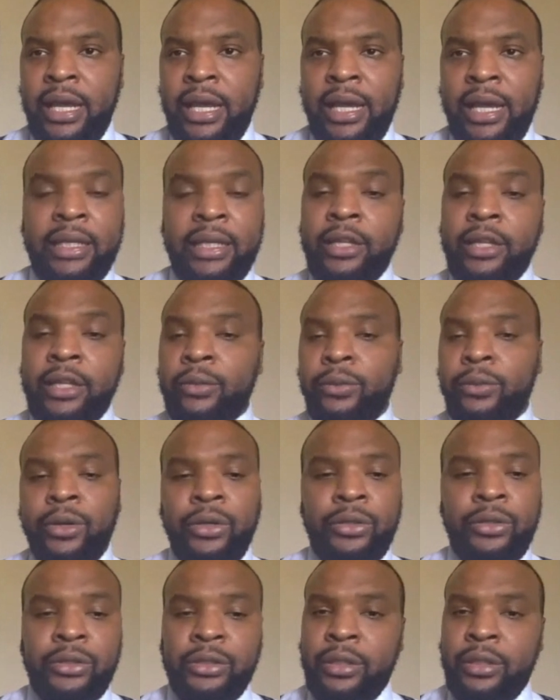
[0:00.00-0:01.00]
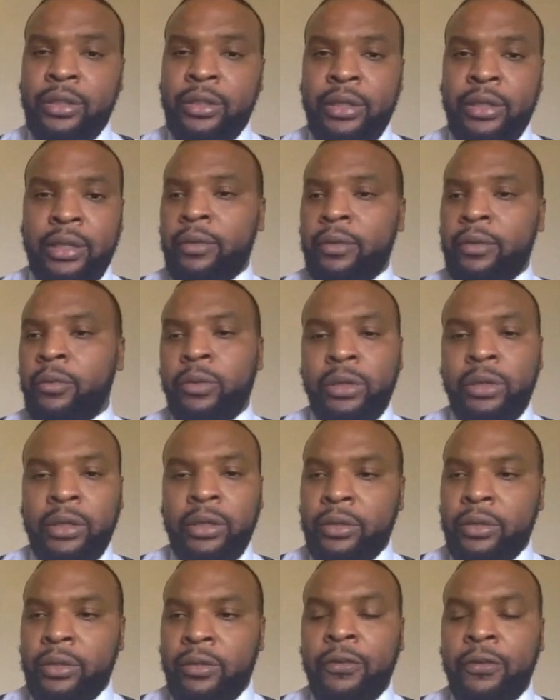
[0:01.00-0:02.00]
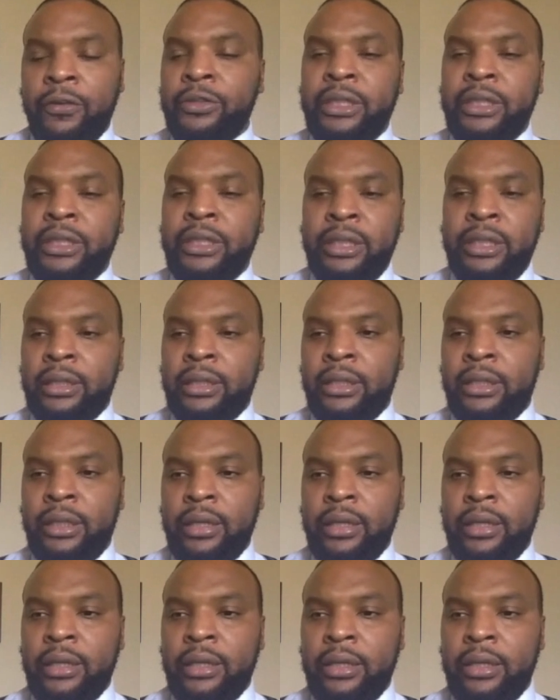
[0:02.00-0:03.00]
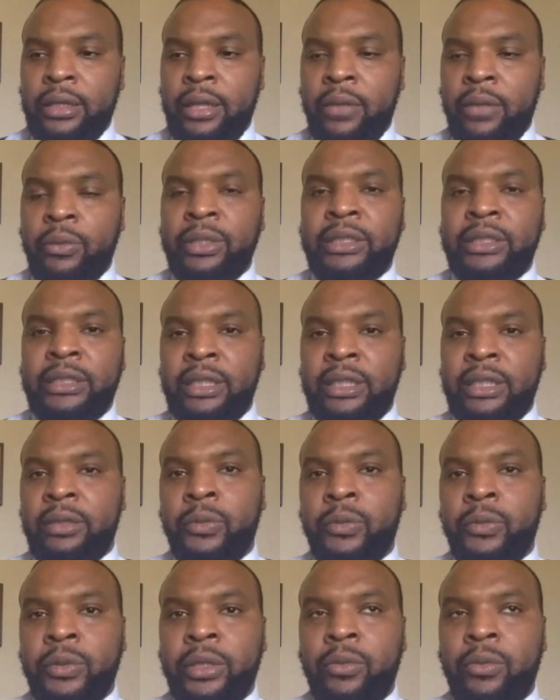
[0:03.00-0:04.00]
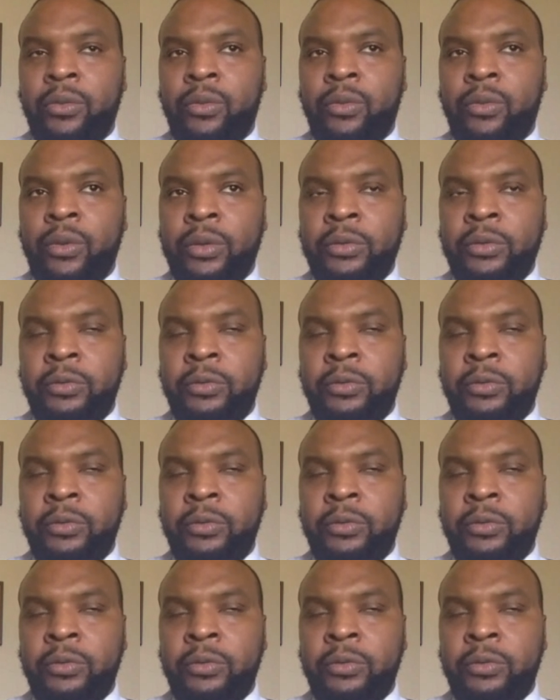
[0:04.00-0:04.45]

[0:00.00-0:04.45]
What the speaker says: in other words, the first thing that we see when